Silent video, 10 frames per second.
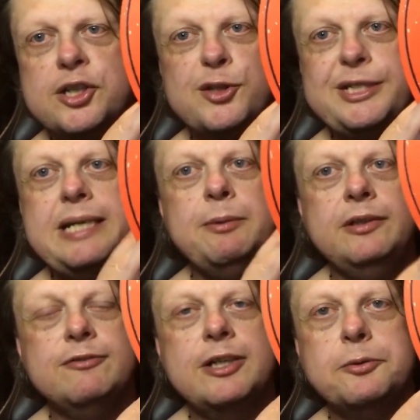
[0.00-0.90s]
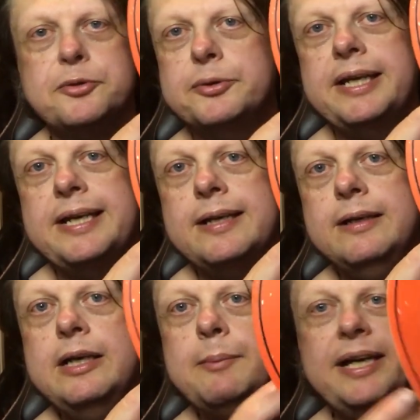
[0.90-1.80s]
turntable of Record Store Day.
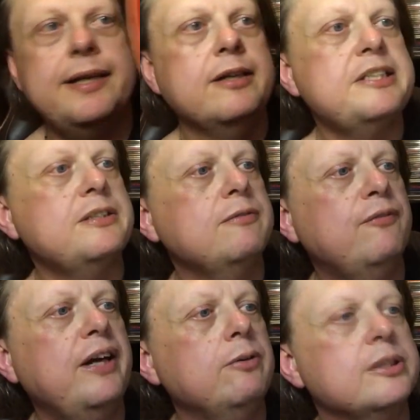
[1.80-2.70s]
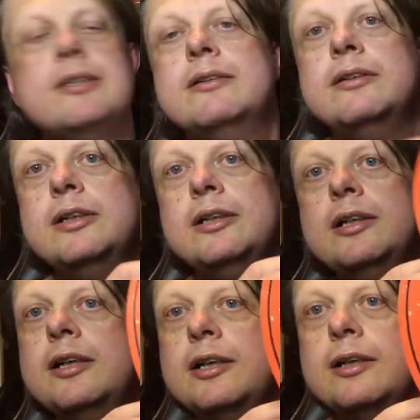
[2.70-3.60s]
But yeah, nice felt
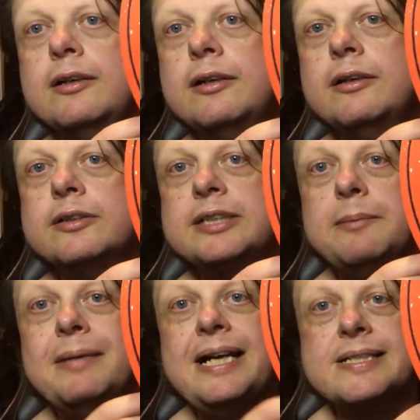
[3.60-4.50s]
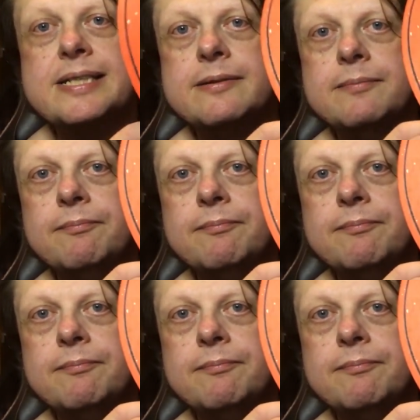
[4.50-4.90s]
slip mat.